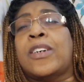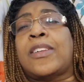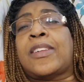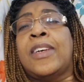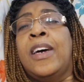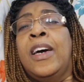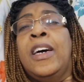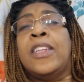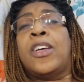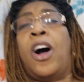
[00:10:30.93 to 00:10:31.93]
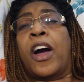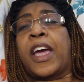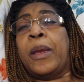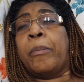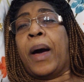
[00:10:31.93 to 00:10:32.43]
us
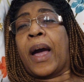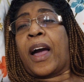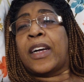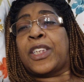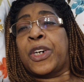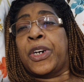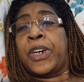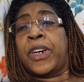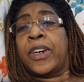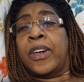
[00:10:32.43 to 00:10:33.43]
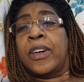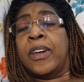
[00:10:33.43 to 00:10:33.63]
talking back at her.